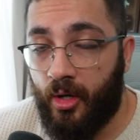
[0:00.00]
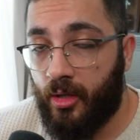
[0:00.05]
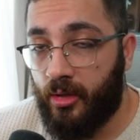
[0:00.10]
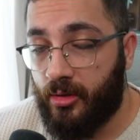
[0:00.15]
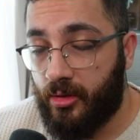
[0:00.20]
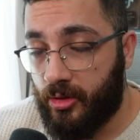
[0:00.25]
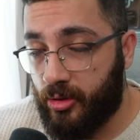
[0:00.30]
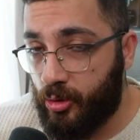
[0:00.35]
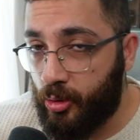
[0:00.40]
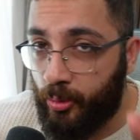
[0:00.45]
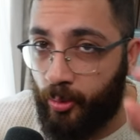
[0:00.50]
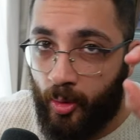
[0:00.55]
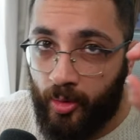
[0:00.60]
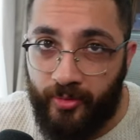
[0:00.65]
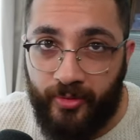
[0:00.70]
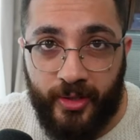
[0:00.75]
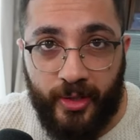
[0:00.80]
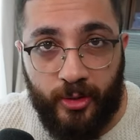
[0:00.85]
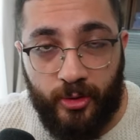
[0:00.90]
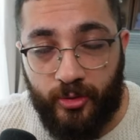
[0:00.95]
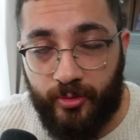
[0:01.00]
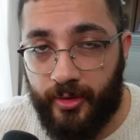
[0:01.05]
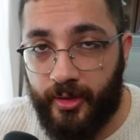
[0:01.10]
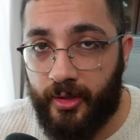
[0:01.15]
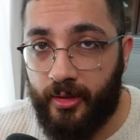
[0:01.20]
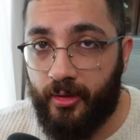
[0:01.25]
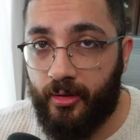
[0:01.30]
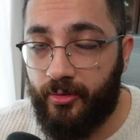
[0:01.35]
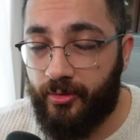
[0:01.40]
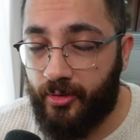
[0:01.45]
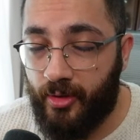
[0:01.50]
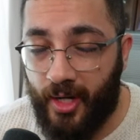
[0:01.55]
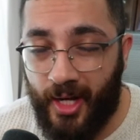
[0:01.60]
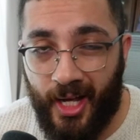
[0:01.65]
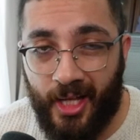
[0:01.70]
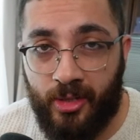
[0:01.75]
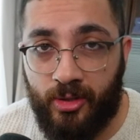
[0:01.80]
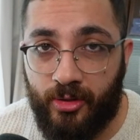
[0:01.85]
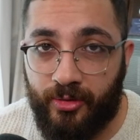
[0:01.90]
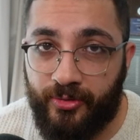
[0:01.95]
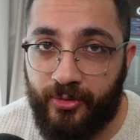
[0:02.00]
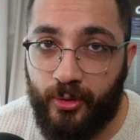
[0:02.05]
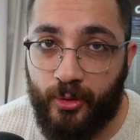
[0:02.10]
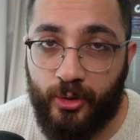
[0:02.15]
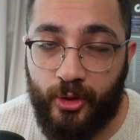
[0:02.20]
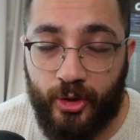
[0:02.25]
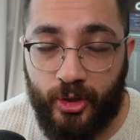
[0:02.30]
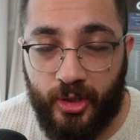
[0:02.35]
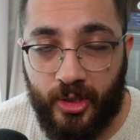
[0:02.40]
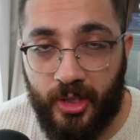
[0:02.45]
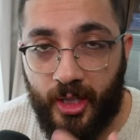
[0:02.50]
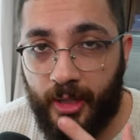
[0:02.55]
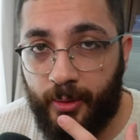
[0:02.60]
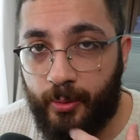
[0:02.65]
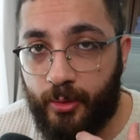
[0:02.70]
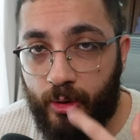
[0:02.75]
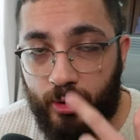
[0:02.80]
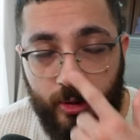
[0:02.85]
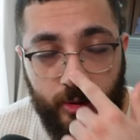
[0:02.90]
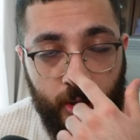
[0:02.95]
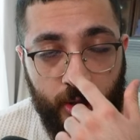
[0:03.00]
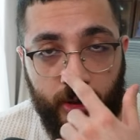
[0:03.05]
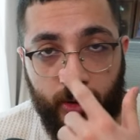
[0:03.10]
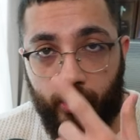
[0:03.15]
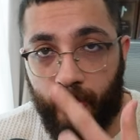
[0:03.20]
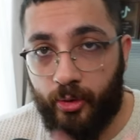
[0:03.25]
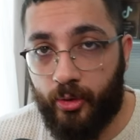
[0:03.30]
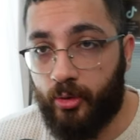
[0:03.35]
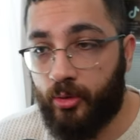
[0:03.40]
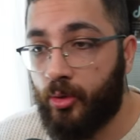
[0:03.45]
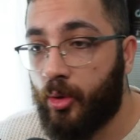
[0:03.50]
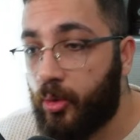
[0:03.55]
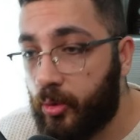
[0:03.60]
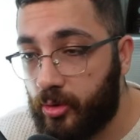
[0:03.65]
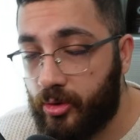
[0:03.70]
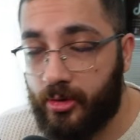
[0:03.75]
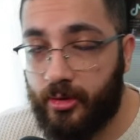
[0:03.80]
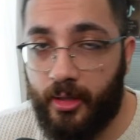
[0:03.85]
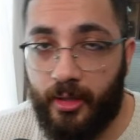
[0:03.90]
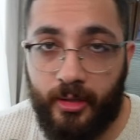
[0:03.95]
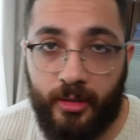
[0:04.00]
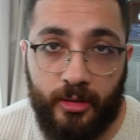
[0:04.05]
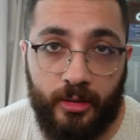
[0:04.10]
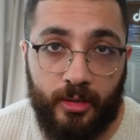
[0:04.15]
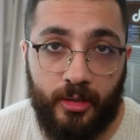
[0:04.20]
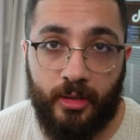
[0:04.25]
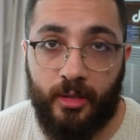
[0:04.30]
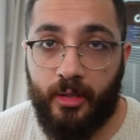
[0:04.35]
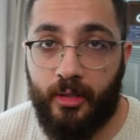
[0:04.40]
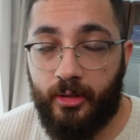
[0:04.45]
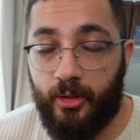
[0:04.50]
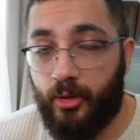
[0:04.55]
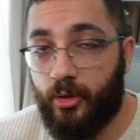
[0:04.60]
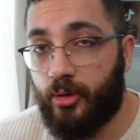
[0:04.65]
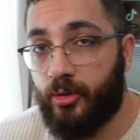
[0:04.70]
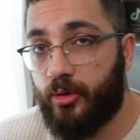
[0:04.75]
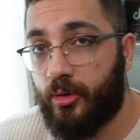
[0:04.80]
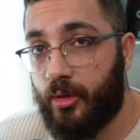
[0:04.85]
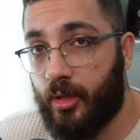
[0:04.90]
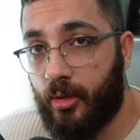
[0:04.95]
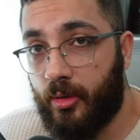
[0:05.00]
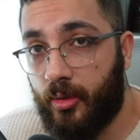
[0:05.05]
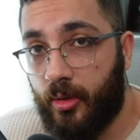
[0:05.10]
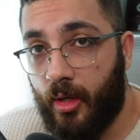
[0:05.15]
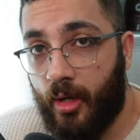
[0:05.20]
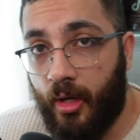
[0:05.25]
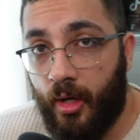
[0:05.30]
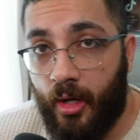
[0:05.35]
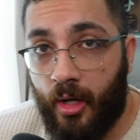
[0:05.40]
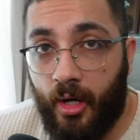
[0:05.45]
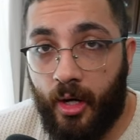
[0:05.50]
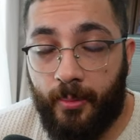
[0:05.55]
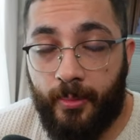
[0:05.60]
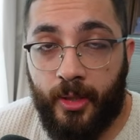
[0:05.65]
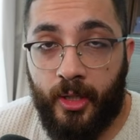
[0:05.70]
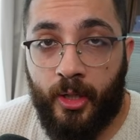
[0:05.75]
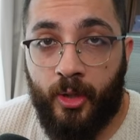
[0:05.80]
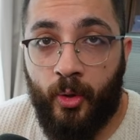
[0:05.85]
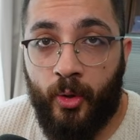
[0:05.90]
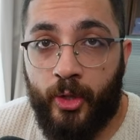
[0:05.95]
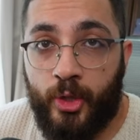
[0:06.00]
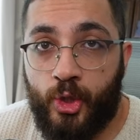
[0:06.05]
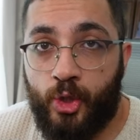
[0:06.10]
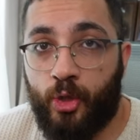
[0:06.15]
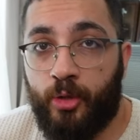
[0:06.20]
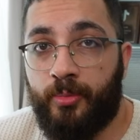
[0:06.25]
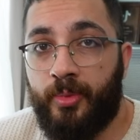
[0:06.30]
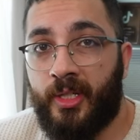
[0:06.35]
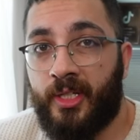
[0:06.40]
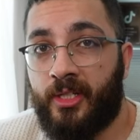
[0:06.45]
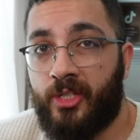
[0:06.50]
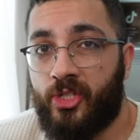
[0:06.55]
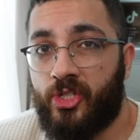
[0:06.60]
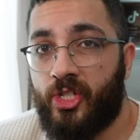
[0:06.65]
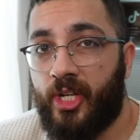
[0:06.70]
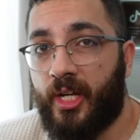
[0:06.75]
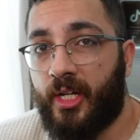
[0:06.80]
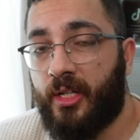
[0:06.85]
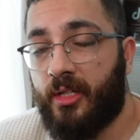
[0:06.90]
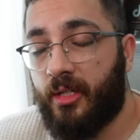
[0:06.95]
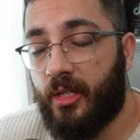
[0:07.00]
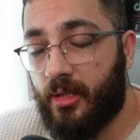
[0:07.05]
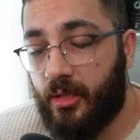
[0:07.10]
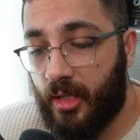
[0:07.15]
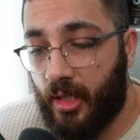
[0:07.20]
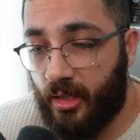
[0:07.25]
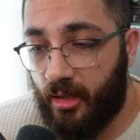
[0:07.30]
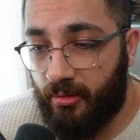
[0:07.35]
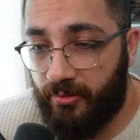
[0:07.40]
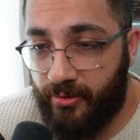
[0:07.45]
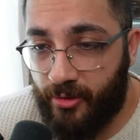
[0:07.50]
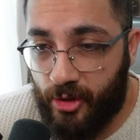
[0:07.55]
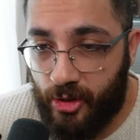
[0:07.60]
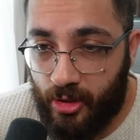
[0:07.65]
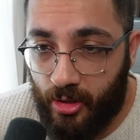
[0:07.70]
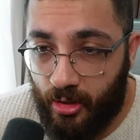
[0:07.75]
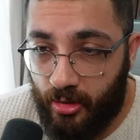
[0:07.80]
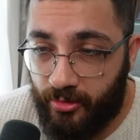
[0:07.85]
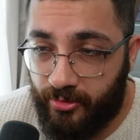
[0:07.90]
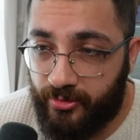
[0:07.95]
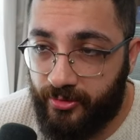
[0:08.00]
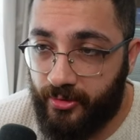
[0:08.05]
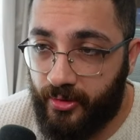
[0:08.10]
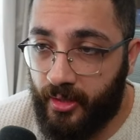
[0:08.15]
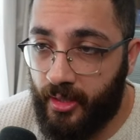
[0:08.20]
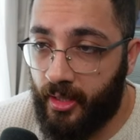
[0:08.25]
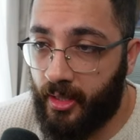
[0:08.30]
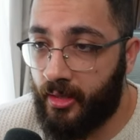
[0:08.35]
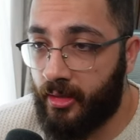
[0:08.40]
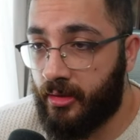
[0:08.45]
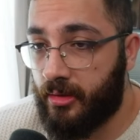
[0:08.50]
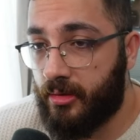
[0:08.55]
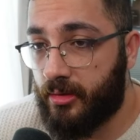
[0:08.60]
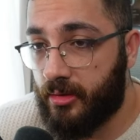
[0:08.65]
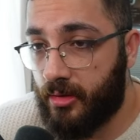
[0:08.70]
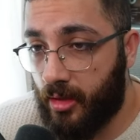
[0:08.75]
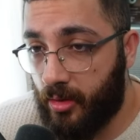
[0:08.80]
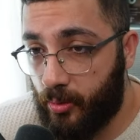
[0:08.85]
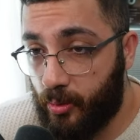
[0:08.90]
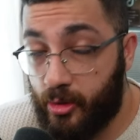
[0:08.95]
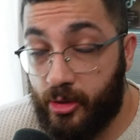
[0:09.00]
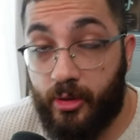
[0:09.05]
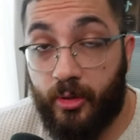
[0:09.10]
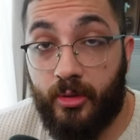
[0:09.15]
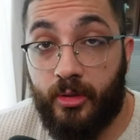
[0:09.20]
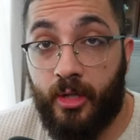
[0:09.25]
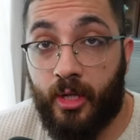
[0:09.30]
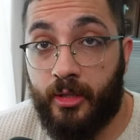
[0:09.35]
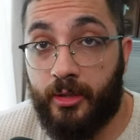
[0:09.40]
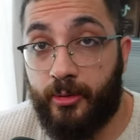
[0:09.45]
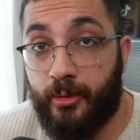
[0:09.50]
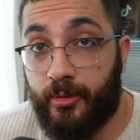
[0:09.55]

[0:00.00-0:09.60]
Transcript: There's two more videos over here. If your hands are full, just click with your tongue over your nose, and uh, you're good to go. I'm going to go enjoy being sick. Take care of yourself, and I will see you at the next one.